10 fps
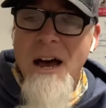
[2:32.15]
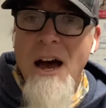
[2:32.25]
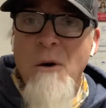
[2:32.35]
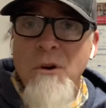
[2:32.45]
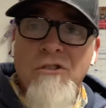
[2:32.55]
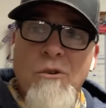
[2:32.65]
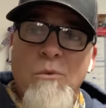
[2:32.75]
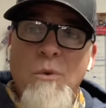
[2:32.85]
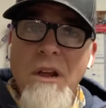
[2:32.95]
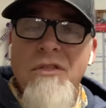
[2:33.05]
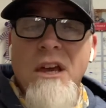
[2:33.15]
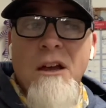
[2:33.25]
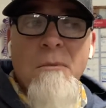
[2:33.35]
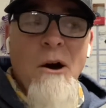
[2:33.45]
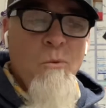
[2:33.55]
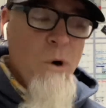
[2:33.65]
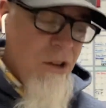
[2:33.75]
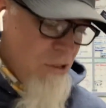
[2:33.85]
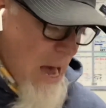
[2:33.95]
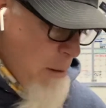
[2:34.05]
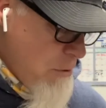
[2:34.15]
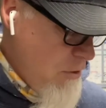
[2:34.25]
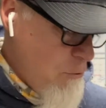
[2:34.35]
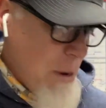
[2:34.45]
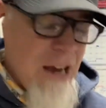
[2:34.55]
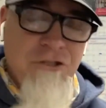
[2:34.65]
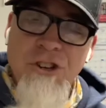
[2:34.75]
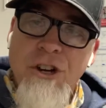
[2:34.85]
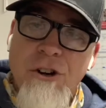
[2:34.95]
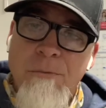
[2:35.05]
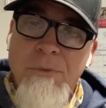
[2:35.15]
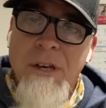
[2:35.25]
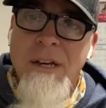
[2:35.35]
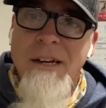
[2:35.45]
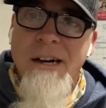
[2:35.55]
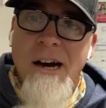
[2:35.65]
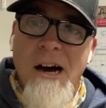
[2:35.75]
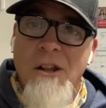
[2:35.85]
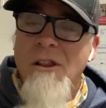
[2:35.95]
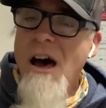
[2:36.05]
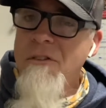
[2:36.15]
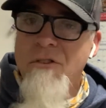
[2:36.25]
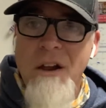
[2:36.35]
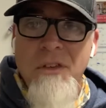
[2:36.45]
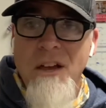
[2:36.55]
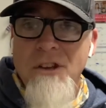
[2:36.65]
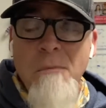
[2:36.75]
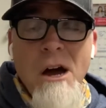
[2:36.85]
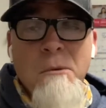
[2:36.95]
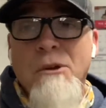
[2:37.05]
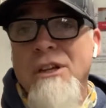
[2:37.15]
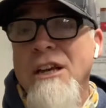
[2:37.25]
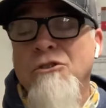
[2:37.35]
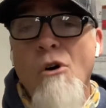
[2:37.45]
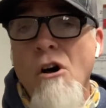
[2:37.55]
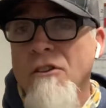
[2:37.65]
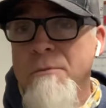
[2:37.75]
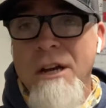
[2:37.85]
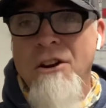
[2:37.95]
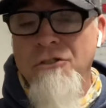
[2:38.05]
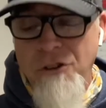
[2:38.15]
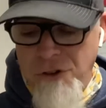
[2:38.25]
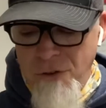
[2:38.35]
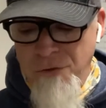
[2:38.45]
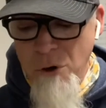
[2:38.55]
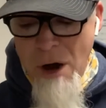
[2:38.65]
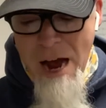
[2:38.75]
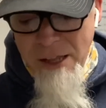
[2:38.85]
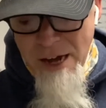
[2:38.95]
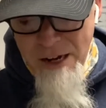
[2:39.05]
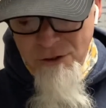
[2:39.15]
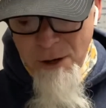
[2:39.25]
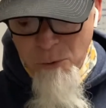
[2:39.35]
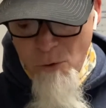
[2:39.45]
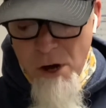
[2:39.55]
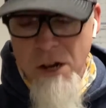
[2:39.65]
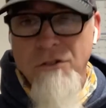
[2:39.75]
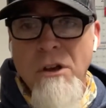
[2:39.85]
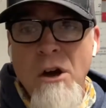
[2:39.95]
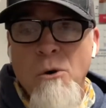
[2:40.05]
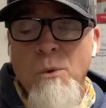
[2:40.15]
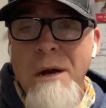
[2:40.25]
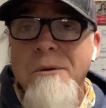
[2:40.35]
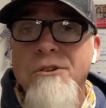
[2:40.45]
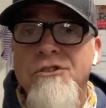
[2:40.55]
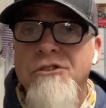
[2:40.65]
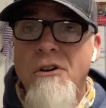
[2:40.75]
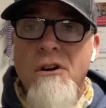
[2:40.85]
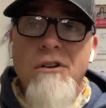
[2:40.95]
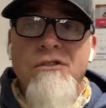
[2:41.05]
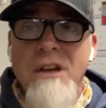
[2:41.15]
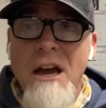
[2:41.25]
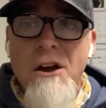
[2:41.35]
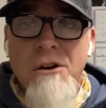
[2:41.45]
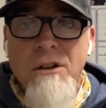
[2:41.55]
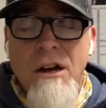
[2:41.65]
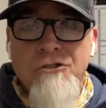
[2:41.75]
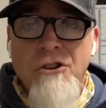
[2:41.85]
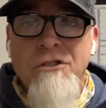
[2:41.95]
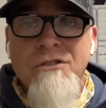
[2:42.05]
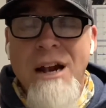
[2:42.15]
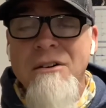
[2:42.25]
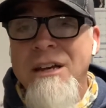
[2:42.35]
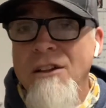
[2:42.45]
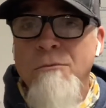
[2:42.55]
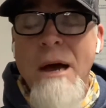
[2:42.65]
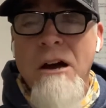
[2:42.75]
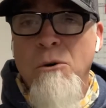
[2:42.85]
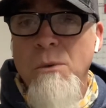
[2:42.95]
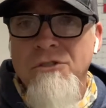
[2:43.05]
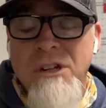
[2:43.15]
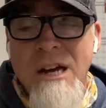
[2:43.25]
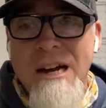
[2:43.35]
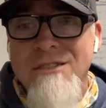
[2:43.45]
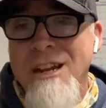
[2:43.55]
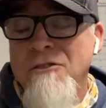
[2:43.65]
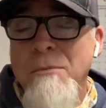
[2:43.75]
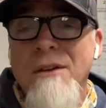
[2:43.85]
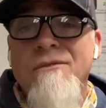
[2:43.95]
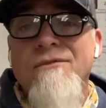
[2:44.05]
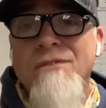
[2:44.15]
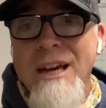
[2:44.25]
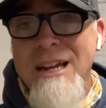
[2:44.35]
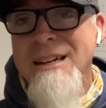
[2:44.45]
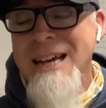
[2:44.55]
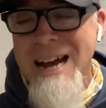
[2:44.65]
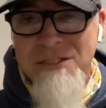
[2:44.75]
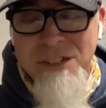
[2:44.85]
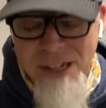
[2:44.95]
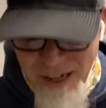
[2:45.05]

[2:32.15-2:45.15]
I want us to rethink about what has happened this past year. A lot of great things. I'm not going to be able to get to all of it. Here's just a few highlights. Number one is we were able to start our Church Inside Out Kids back on Wednesday nights, and it's been fantastic.